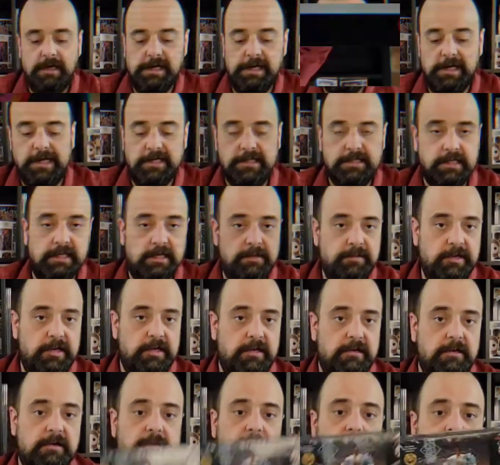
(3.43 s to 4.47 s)
guys, I'm
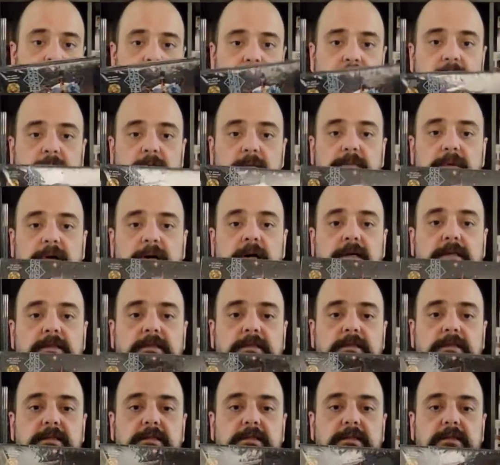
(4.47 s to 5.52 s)
here with another box.
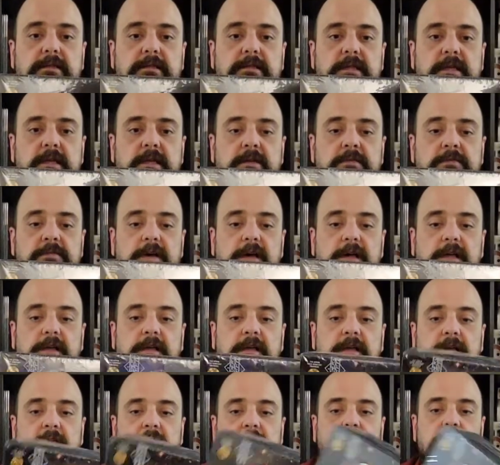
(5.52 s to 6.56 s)
This is the Valiant
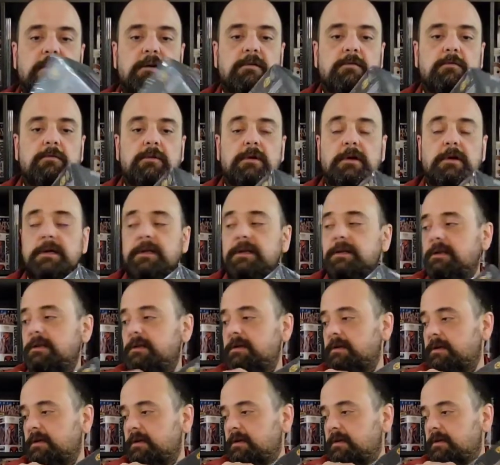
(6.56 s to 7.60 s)
Era I.
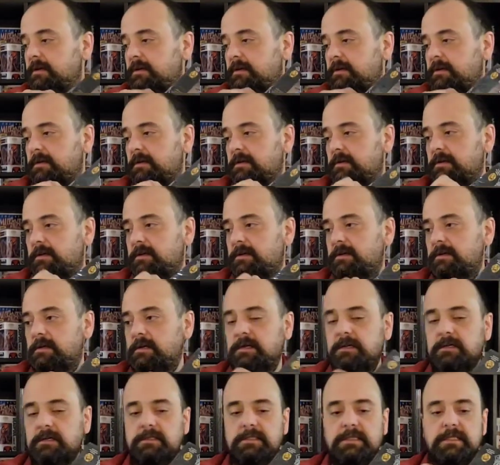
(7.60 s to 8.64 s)

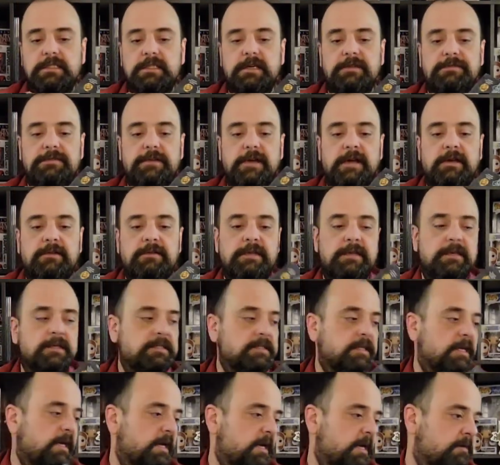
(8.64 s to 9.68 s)
Since I found this,
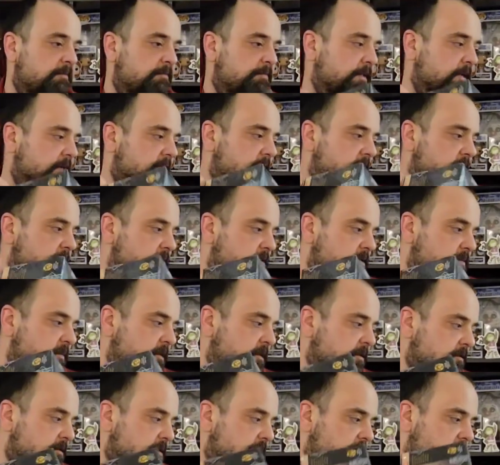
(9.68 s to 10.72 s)
I have picked up some
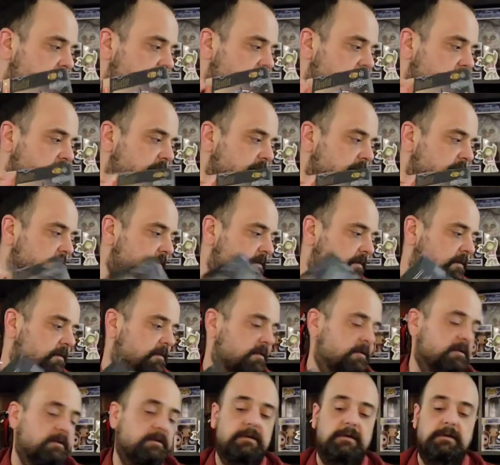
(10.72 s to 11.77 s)
other stuff.
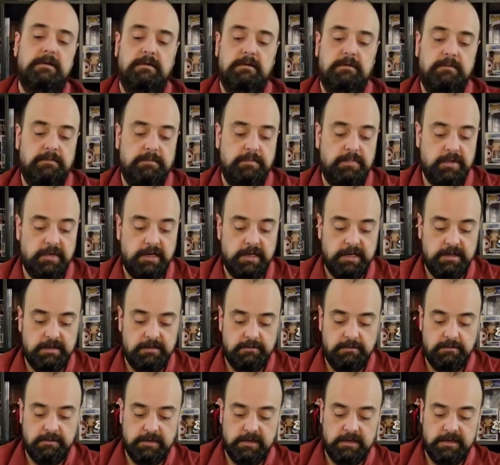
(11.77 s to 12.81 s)
But
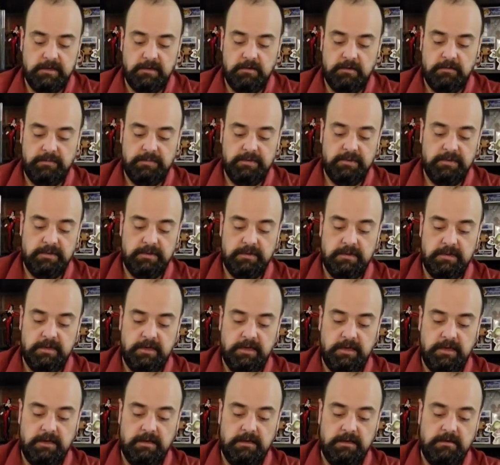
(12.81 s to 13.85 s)
we're going to open the